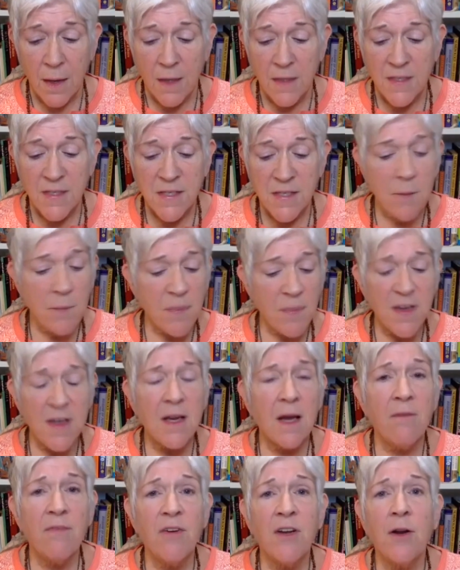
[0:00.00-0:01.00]
Some
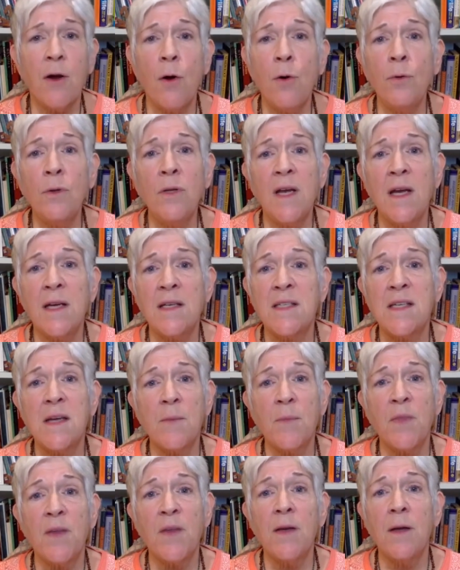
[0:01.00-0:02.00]
think of it only as
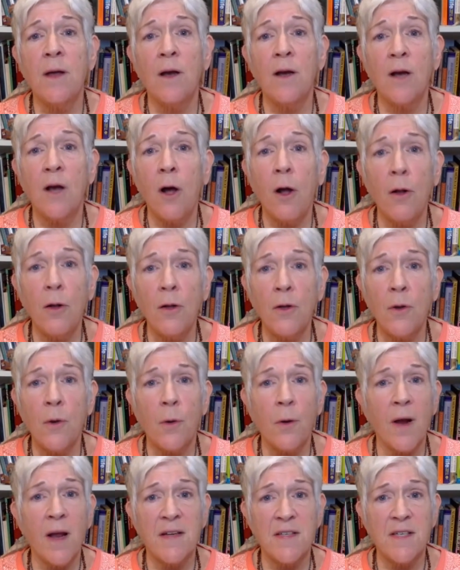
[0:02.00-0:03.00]
something occult
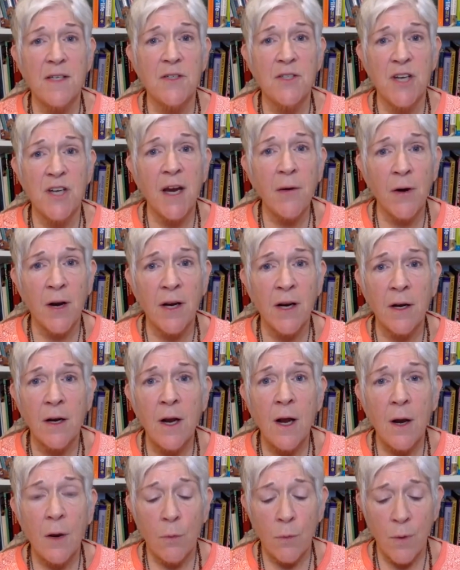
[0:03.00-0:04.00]
or esoteric
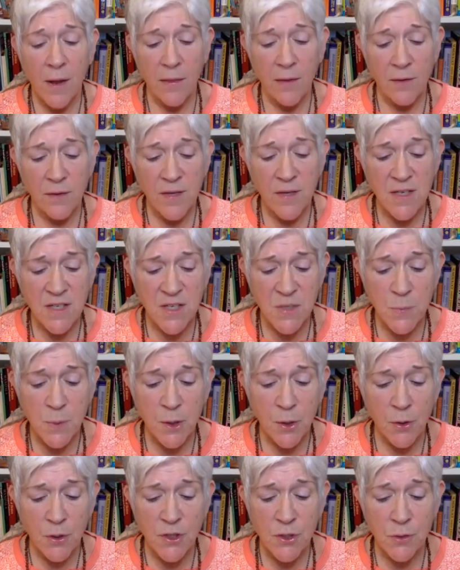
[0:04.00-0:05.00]
rather than
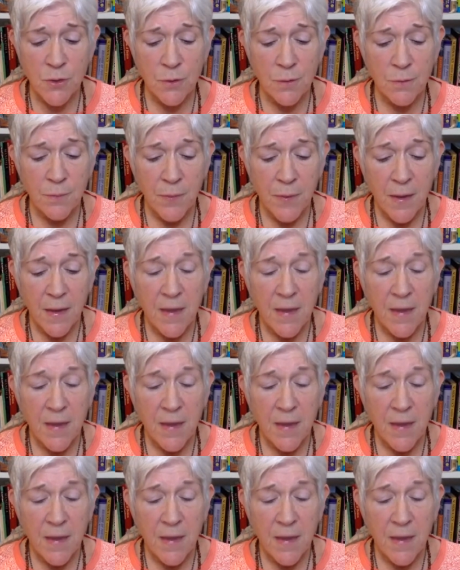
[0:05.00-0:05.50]
spiritual.